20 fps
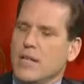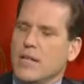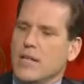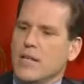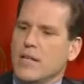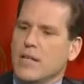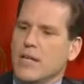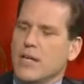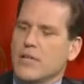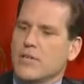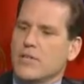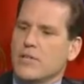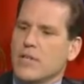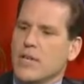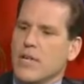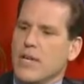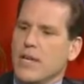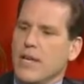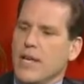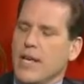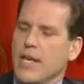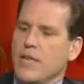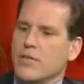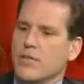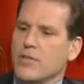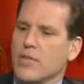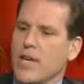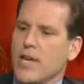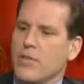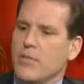that, as, uh,
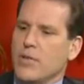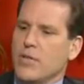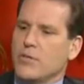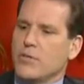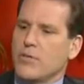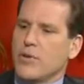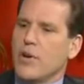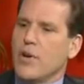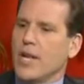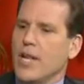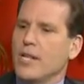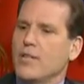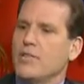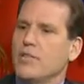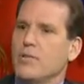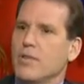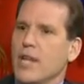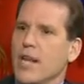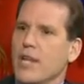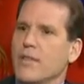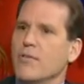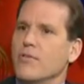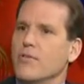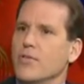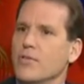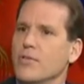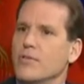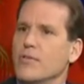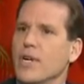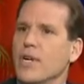as I have been drawn into and have those
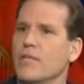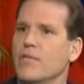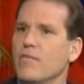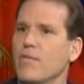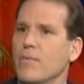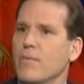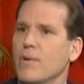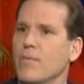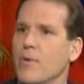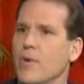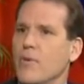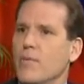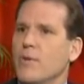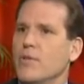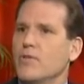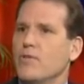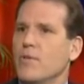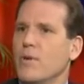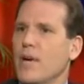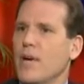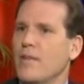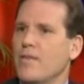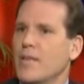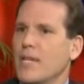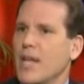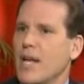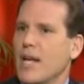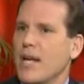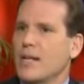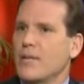little transforming moments where I have
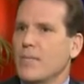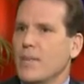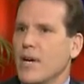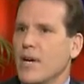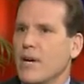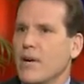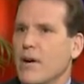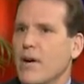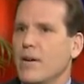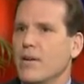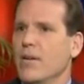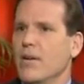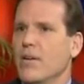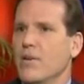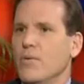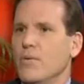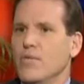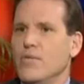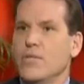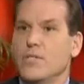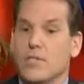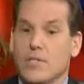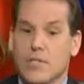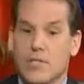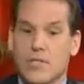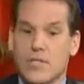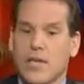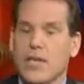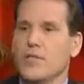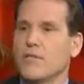aligned my heart, which is in
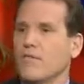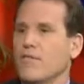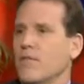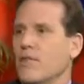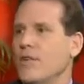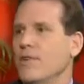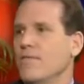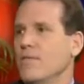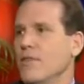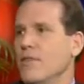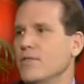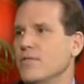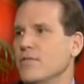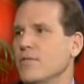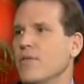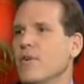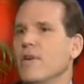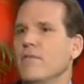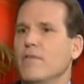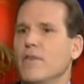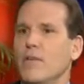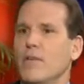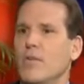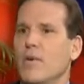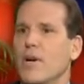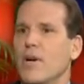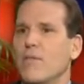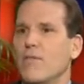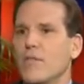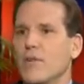this case forgiveness, or I've done
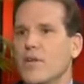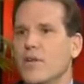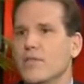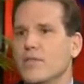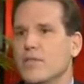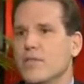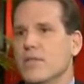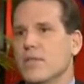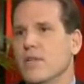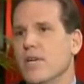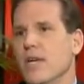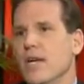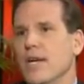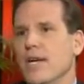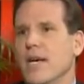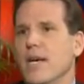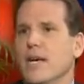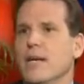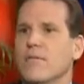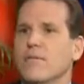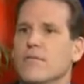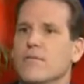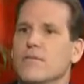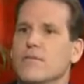whatever it is that uh,